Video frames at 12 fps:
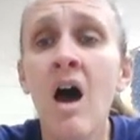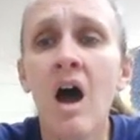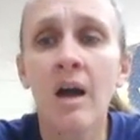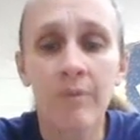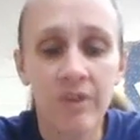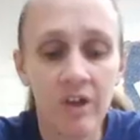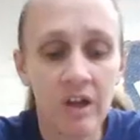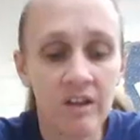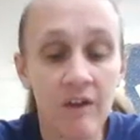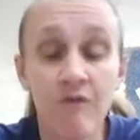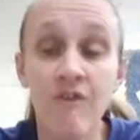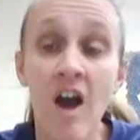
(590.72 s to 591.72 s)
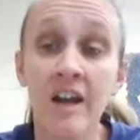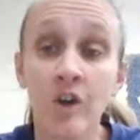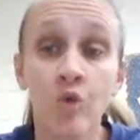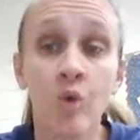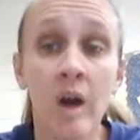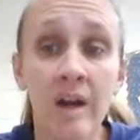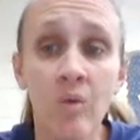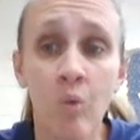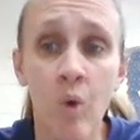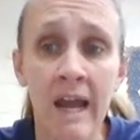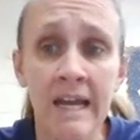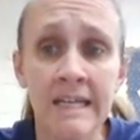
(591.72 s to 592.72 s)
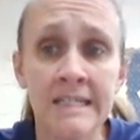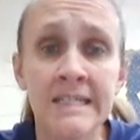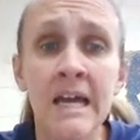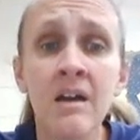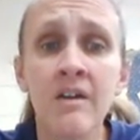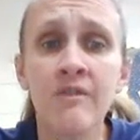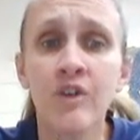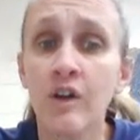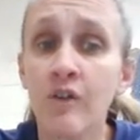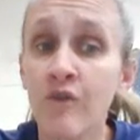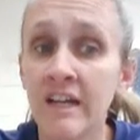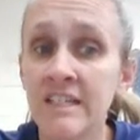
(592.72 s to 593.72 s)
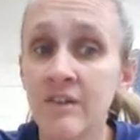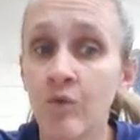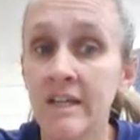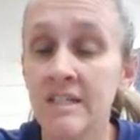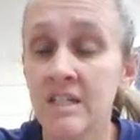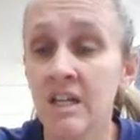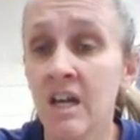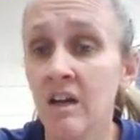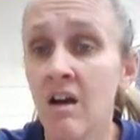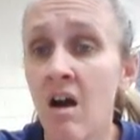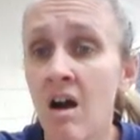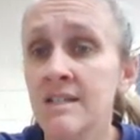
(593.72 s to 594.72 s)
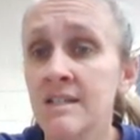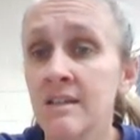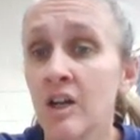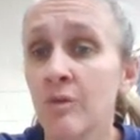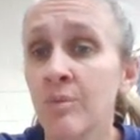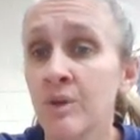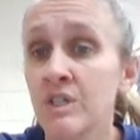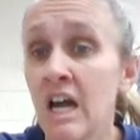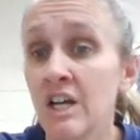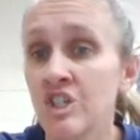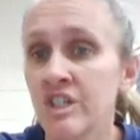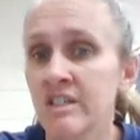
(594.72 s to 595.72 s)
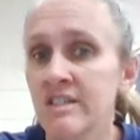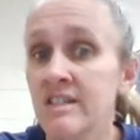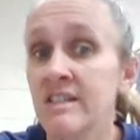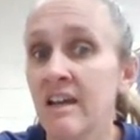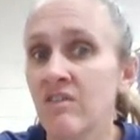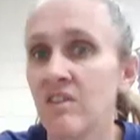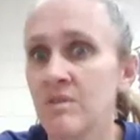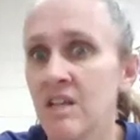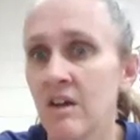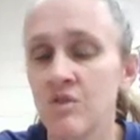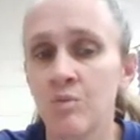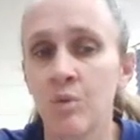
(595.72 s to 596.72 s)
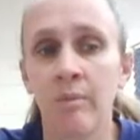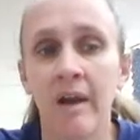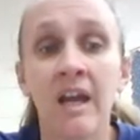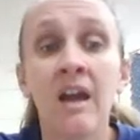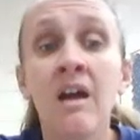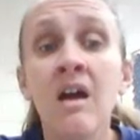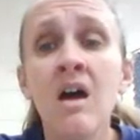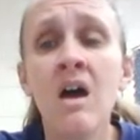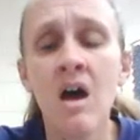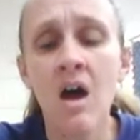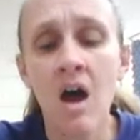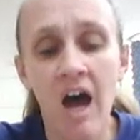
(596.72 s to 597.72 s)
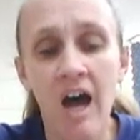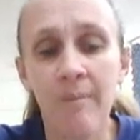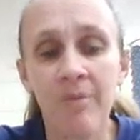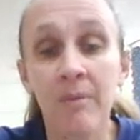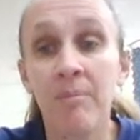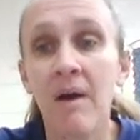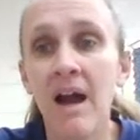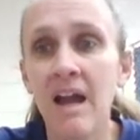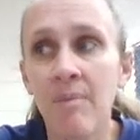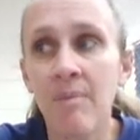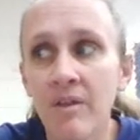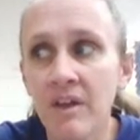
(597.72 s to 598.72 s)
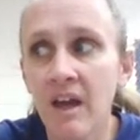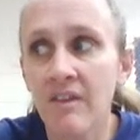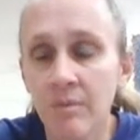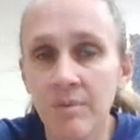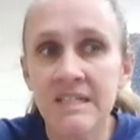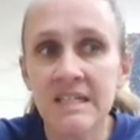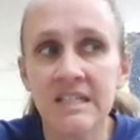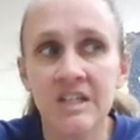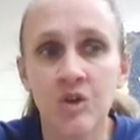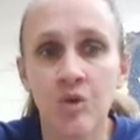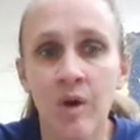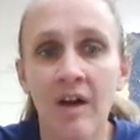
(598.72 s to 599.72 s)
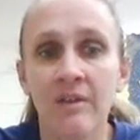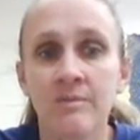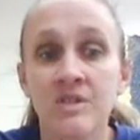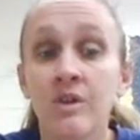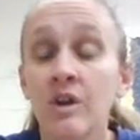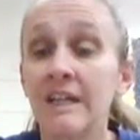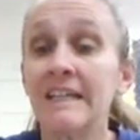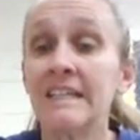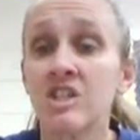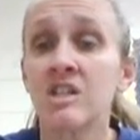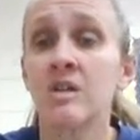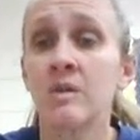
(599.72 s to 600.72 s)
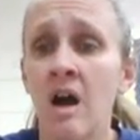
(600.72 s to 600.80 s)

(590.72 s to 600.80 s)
They find great ways, very effective ways to cut costs in their production to save themselves more money. They buy up all the other businesses around them, so there is no